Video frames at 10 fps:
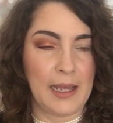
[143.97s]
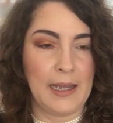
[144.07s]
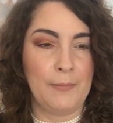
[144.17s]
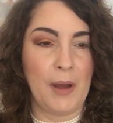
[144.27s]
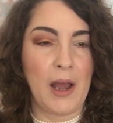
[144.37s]

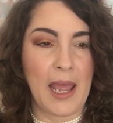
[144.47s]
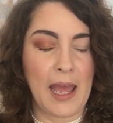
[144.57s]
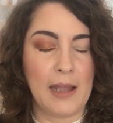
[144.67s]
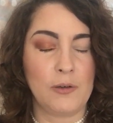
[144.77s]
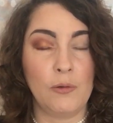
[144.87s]
I
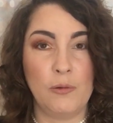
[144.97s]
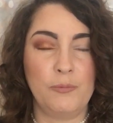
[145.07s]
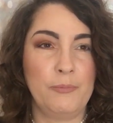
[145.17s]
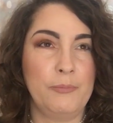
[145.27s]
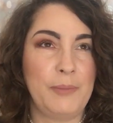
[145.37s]
had, or
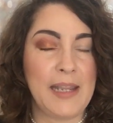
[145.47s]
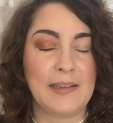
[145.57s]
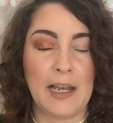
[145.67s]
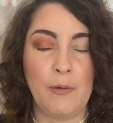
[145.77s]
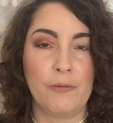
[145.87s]

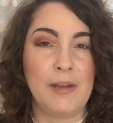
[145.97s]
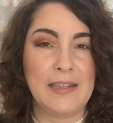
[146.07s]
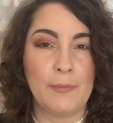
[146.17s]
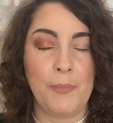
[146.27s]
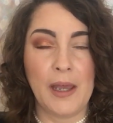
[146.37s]
basically with
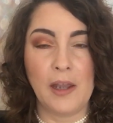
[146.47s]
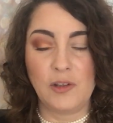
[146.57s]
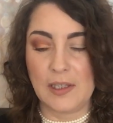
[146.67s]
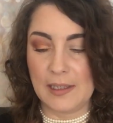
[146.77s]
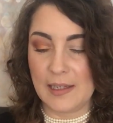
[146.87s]
recent
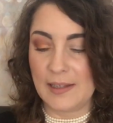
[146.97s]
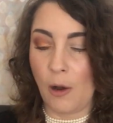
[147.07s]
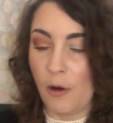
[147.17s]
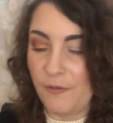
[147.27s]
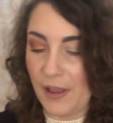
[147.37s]
purchases
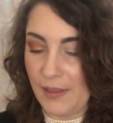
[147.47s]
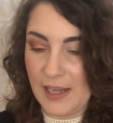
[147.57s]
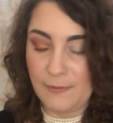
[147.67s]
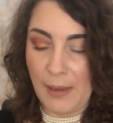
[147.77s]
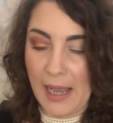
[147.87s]
of
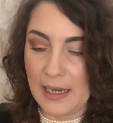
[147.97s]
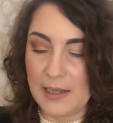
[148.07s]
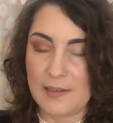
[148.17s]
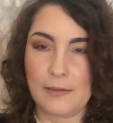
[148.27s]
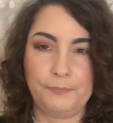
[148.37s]
these
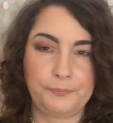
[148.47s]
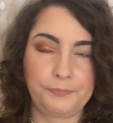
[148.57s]
palettes,